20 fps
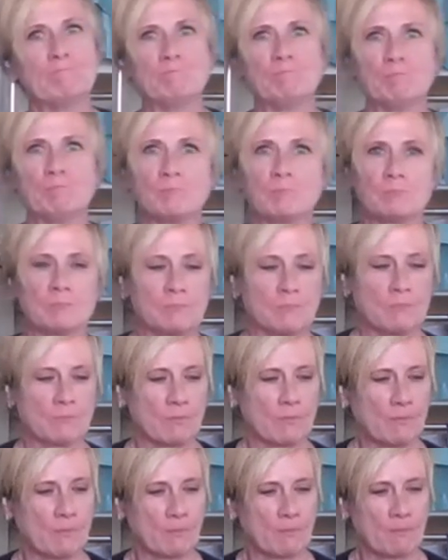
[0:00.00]
You said it was
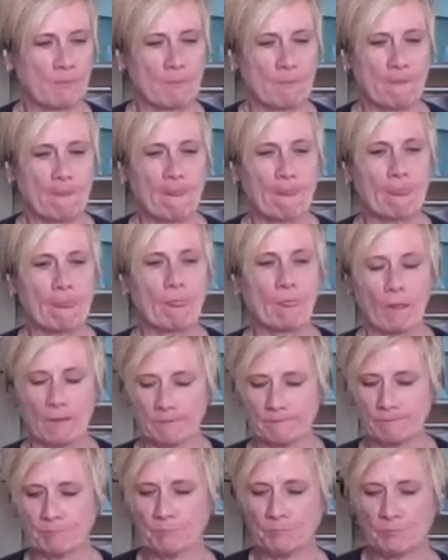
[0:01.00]
sticky, but how really
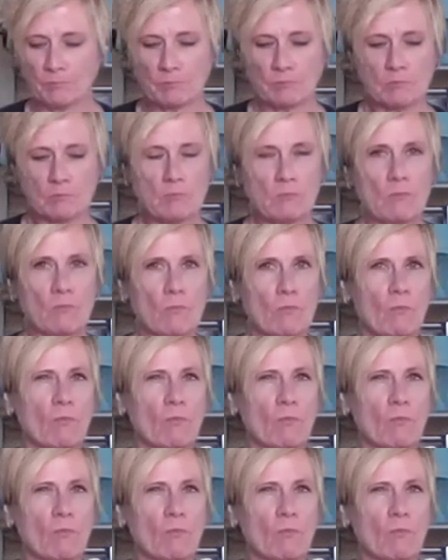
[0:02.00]
sticky is it?